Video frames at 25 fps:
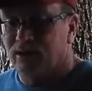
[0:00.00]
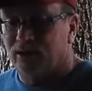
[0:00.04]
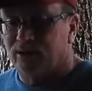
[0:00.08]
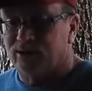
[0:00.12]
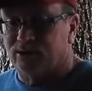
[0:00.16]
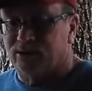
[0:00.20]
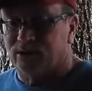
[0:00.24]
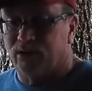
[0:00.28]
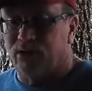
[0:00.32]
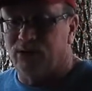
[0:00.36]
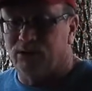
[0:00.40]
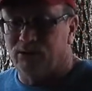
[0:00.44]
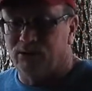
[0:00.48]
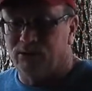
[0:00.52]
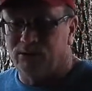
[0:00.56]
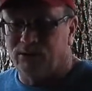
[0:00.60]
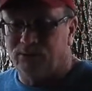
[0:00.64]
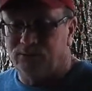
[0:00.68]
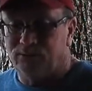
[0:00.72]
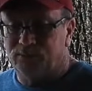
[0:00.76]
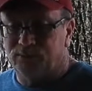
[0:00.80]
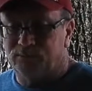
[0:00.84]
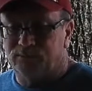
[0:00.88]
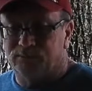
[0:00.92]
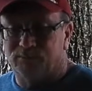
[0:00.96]
So,
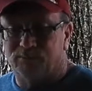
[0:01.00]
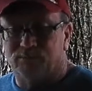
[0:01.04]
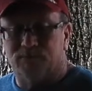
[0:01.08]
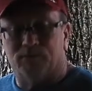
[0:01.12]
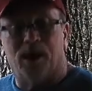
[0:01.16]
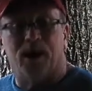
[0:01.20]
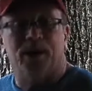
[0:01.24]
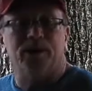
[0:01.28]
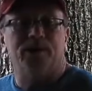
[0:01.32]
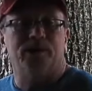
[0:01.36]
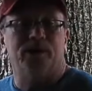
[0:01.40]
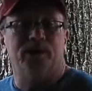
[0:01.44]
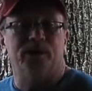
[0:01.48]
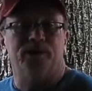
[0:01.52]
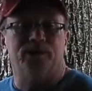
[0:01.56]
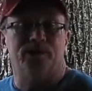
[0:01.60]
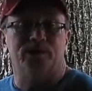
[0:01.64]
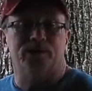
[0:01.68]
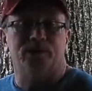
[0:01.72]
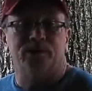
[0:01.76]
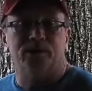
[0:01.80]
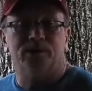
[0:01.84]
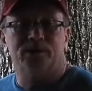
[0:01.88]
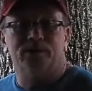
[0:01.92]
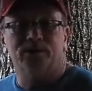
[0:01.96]
my
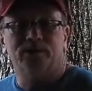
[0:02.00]
teacher